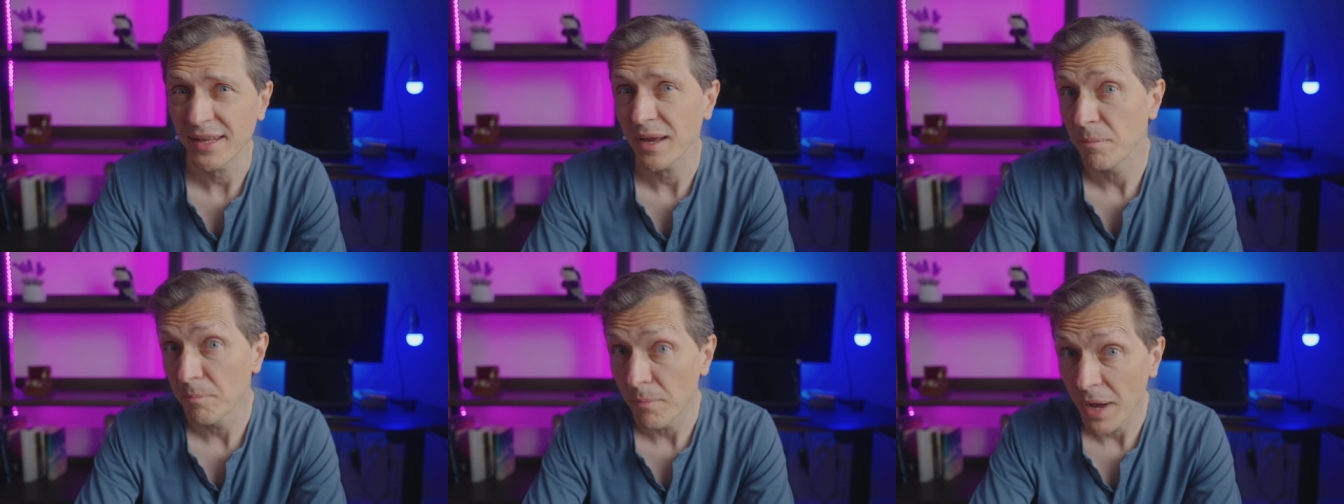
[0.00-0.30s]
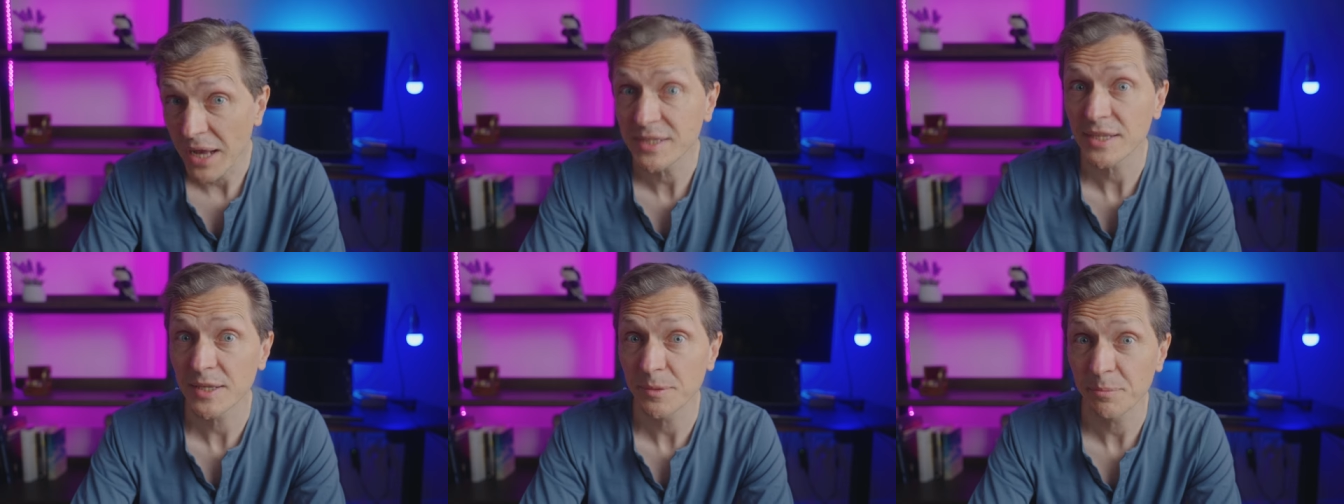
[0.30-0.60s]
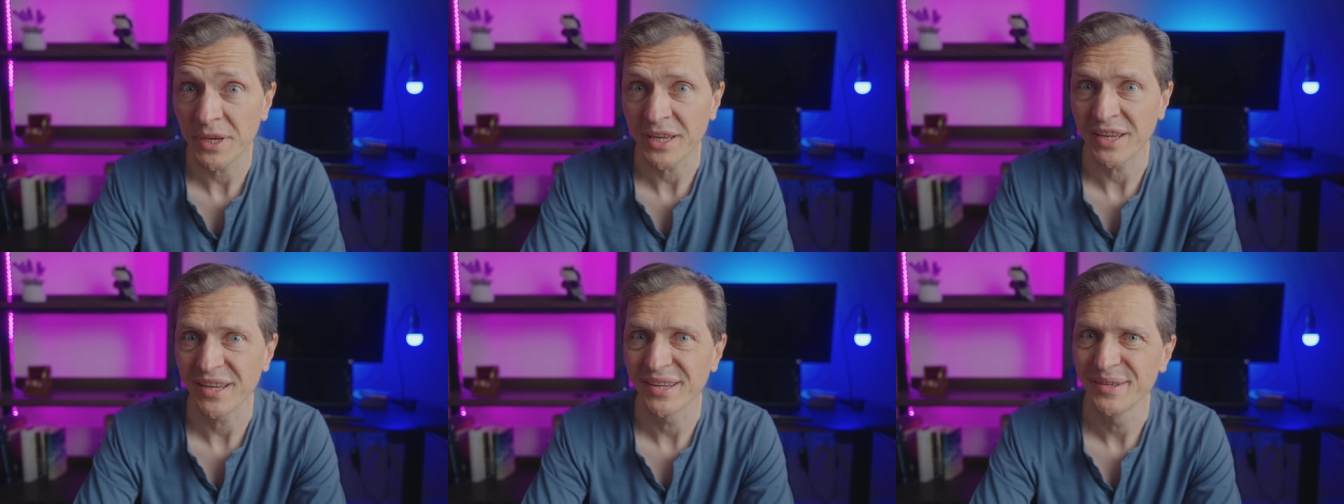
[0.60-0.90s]
there must
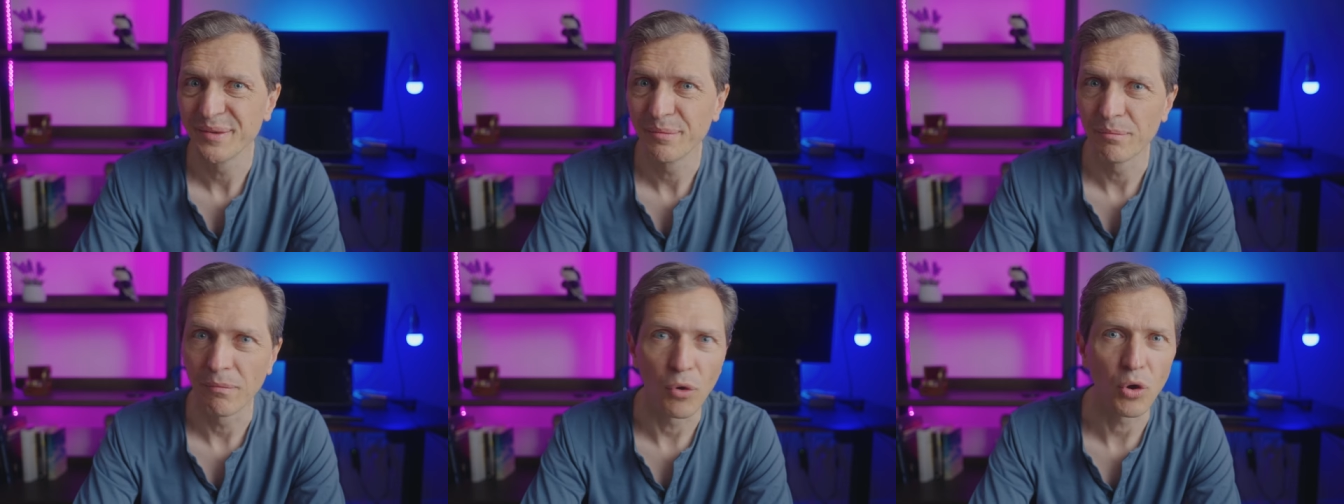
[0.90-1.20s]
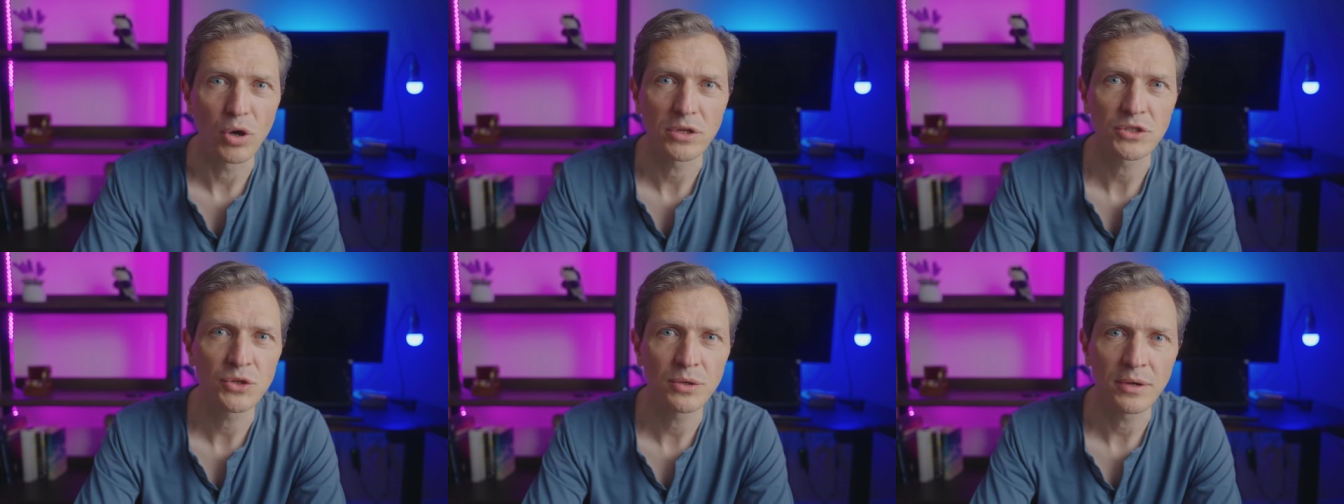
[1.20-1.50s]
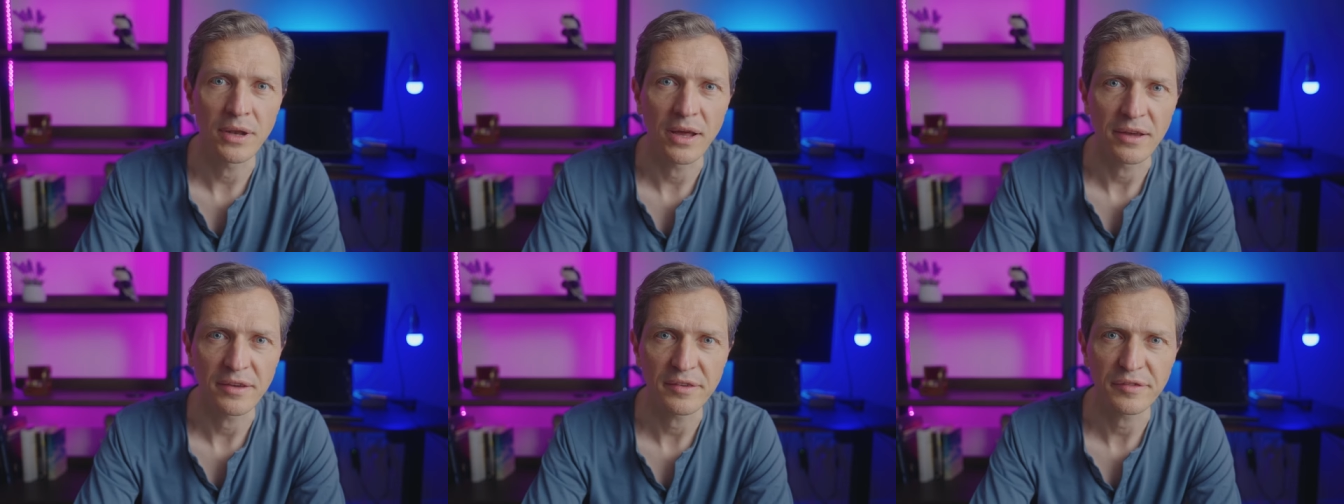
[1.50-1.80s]
be more to
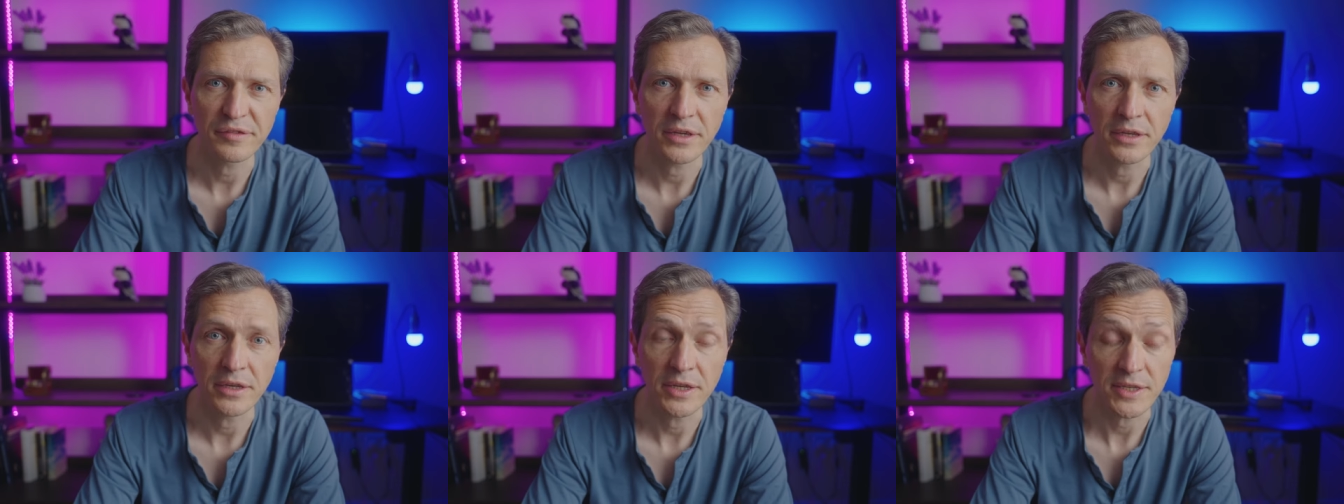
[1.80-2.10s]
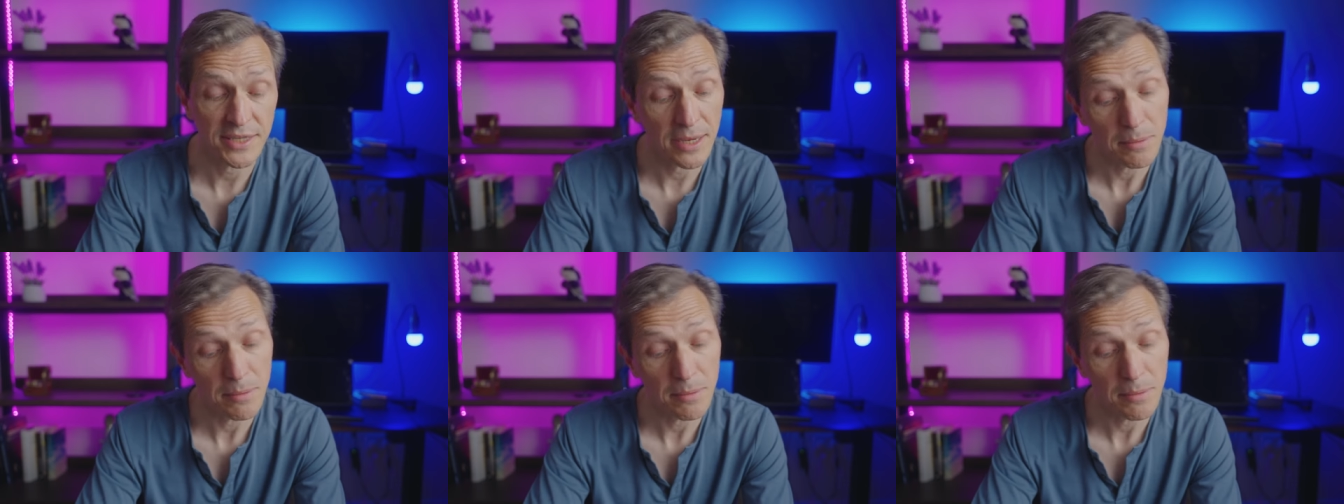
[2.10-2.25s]
life than this,